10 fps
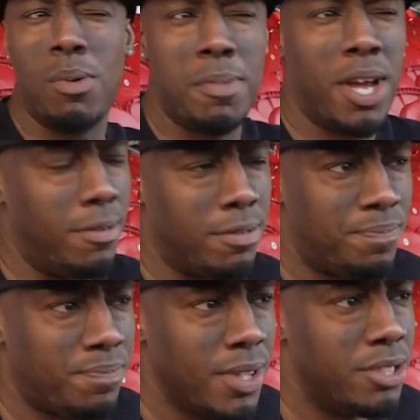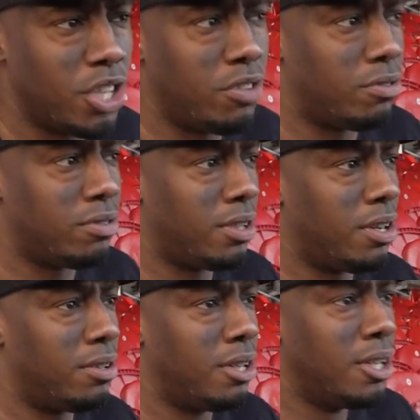well behaved in general. You
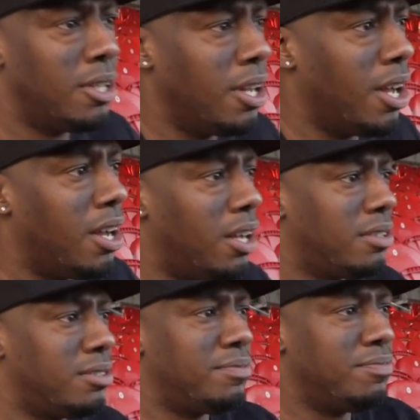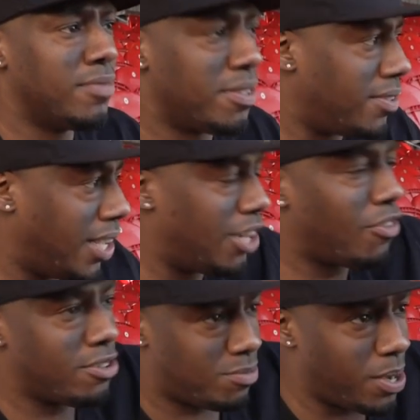know, Eden
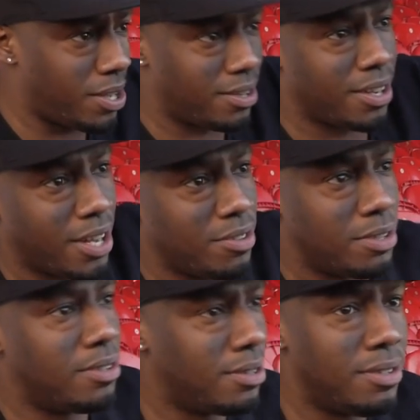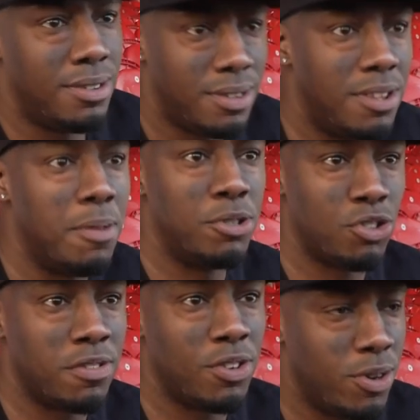Road's weird. The
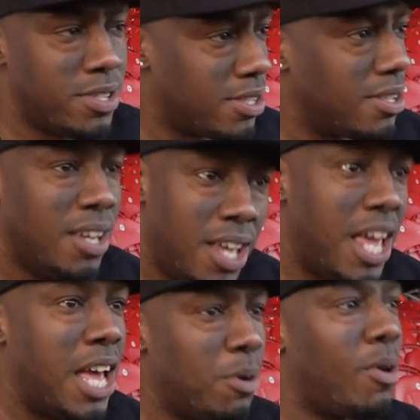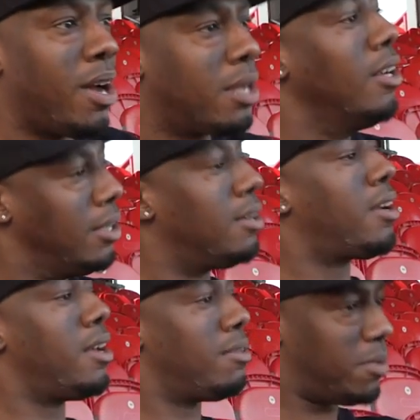majority of the noises here were quite
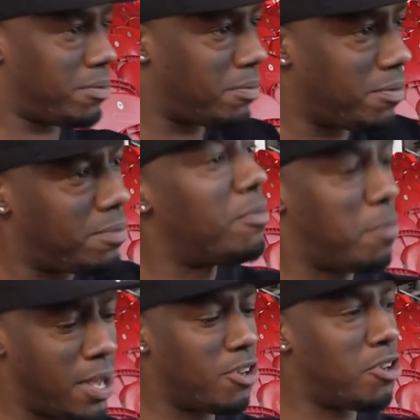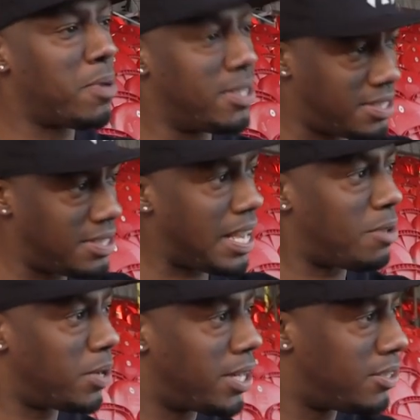okay. We've paid a good amount to sit
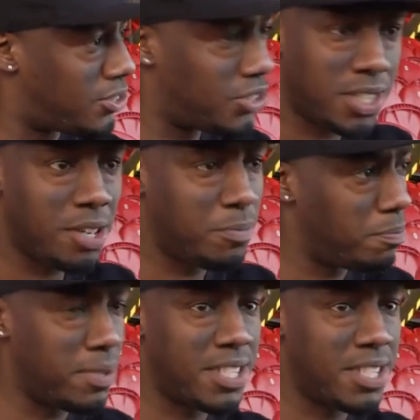down. We're gonna just chill and be